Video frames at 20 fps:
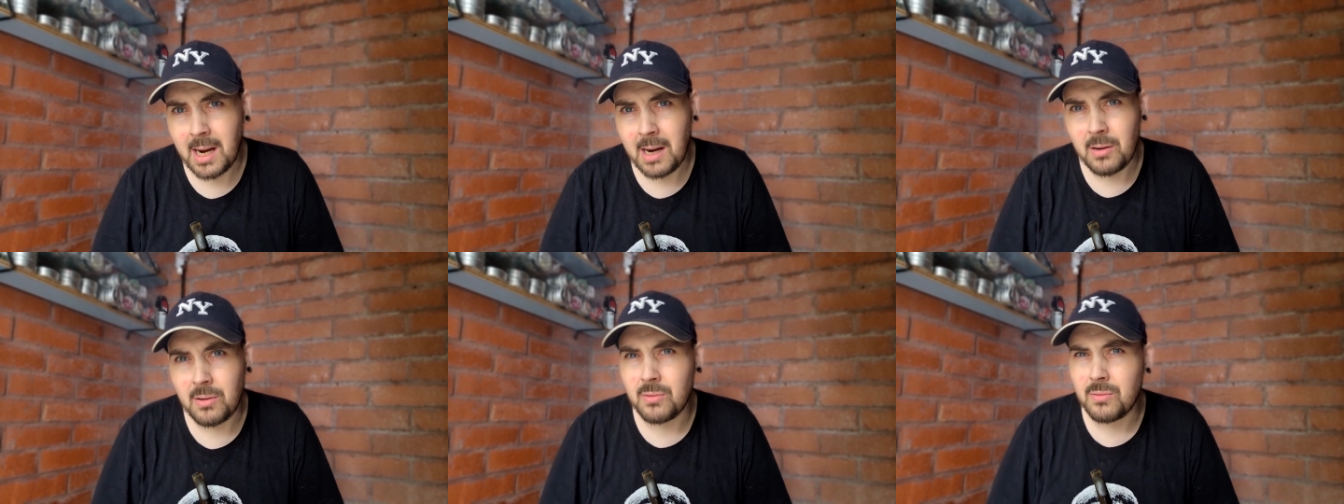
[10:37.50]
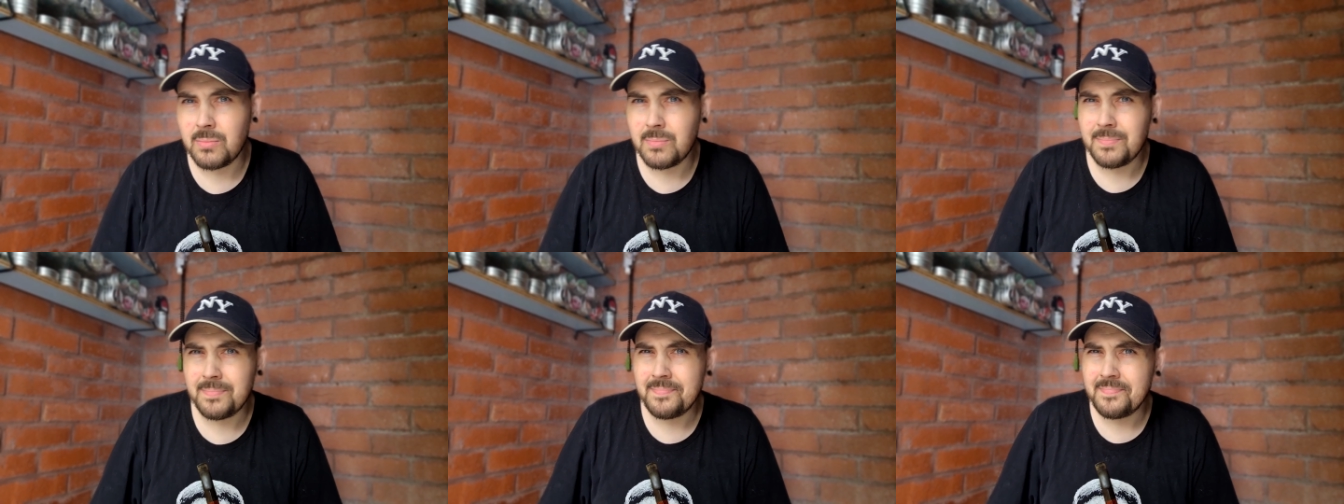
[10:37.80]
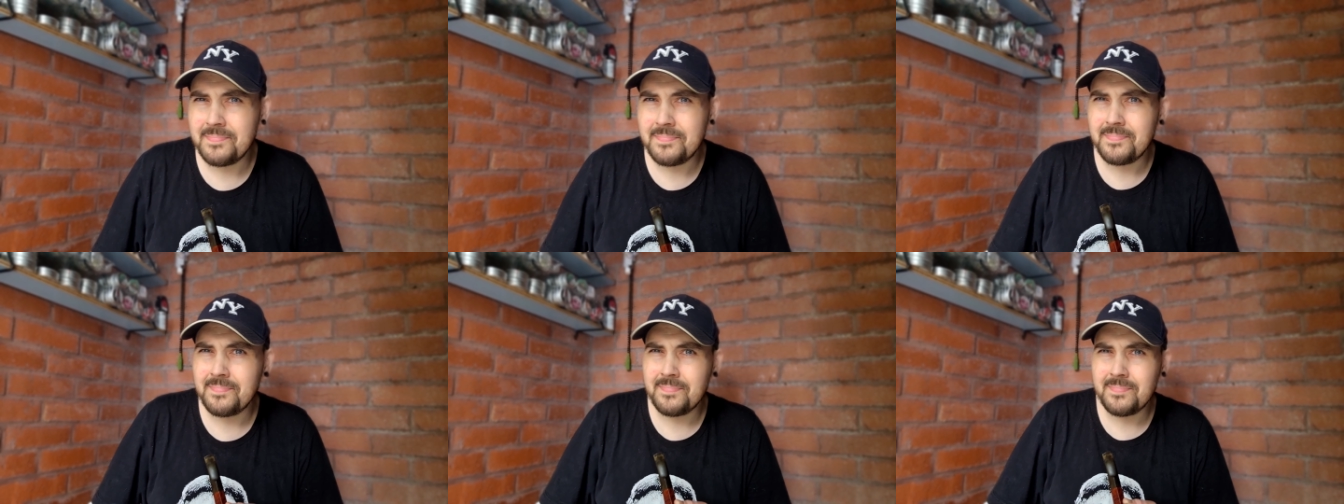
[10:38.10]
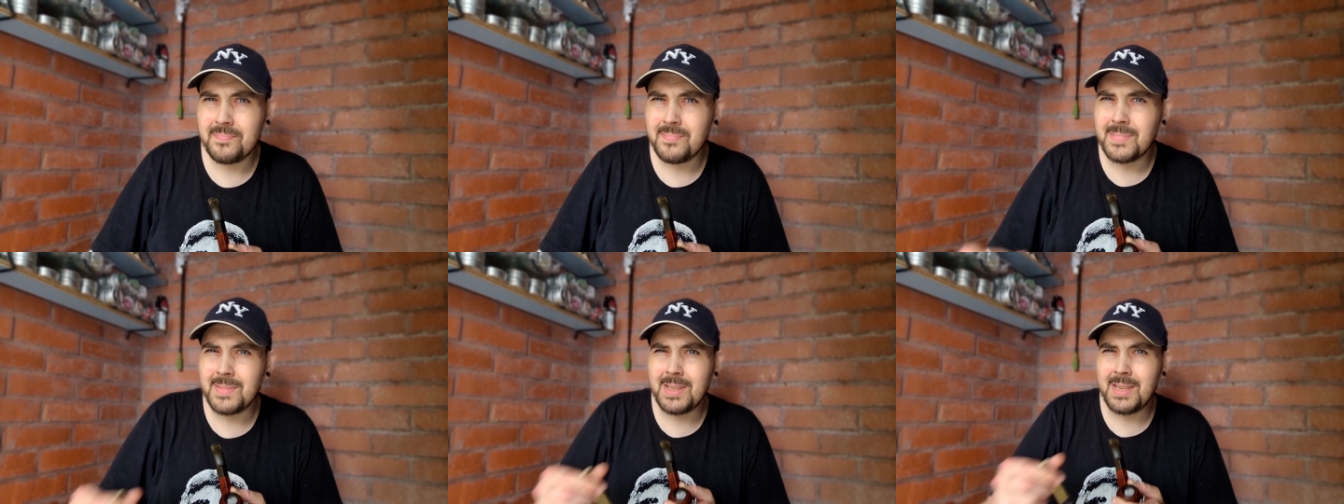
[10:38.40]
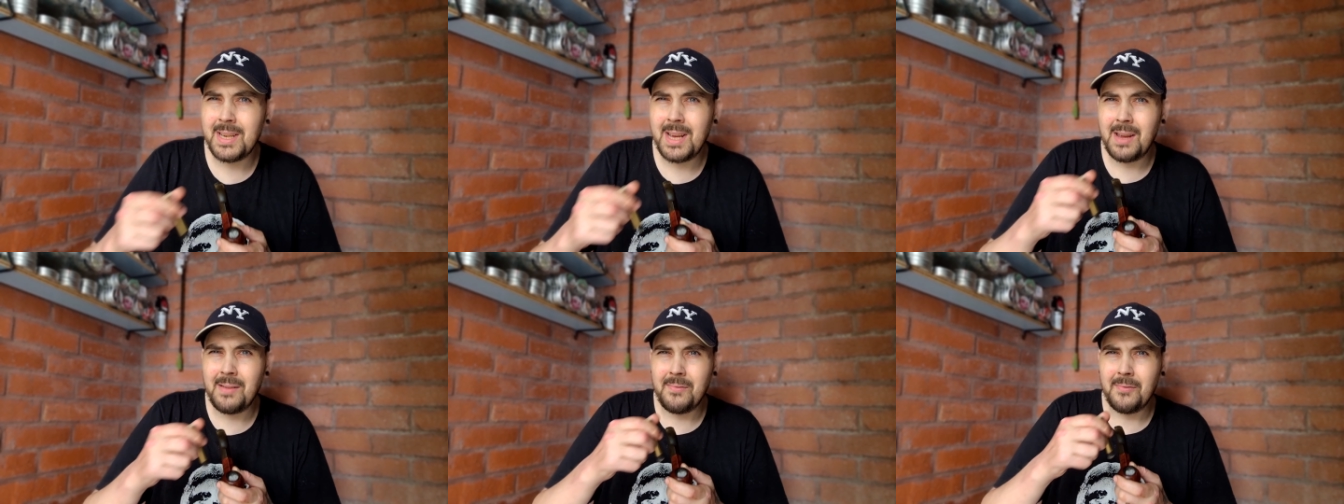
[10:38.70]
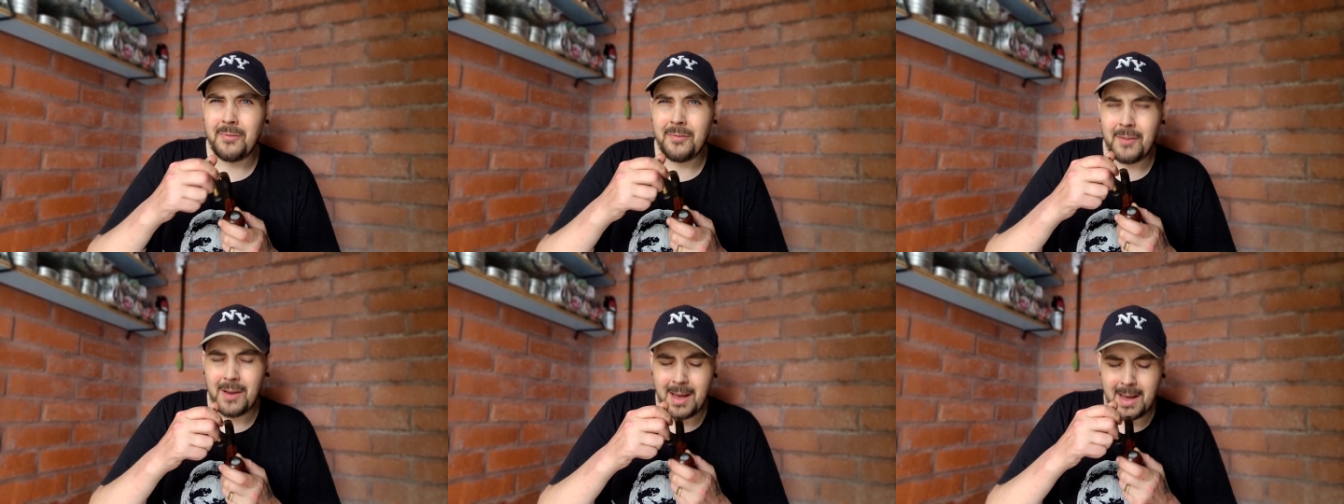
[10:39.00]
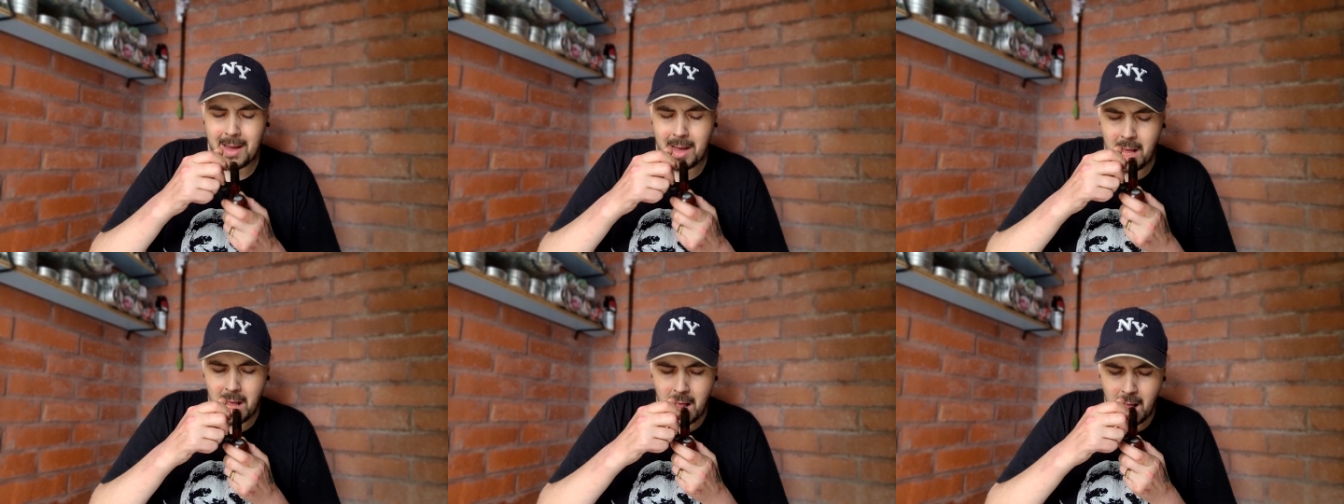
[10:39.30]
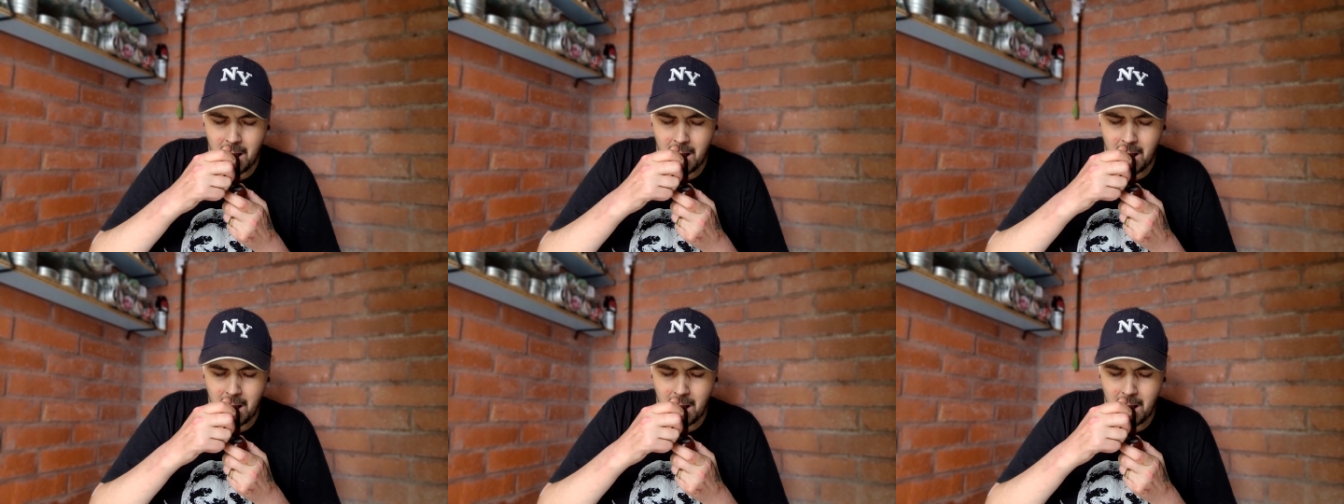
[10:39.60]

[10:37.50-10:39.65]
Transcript: out, they ain't fair.